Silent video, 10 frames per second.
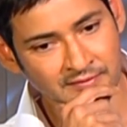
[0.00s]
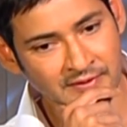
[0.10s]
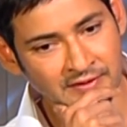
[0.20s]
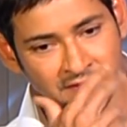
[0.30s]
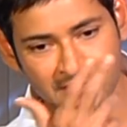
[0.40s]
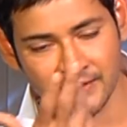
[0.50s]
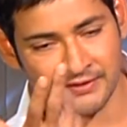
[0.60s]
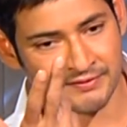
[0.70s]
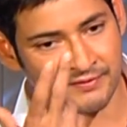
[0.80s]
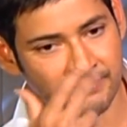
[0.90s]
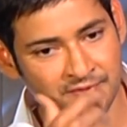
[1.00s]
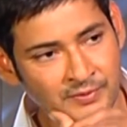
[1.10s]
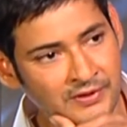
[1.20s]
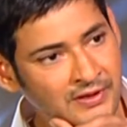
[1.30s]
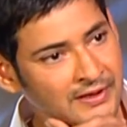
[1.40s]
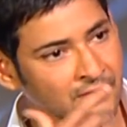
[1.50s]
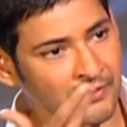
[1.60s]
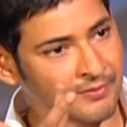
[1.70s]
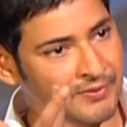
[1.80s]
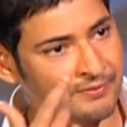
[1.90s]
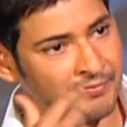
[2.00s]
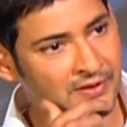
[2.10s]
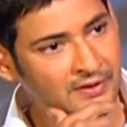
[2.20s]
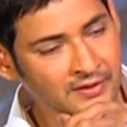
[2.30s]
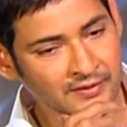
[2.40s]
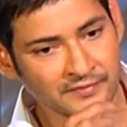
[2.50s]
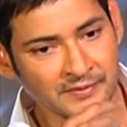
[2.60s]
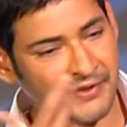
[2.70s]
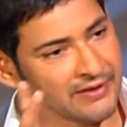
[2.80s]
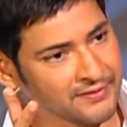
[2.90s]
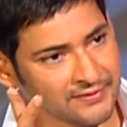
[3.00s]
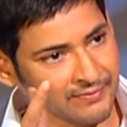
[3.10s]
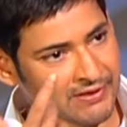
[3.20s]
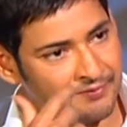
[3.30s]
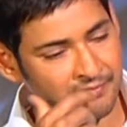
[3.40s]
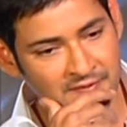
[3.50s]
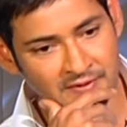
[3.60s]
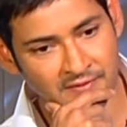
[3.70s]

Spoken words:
Whenever Tarak's films work, I call him up. We meet sometimes.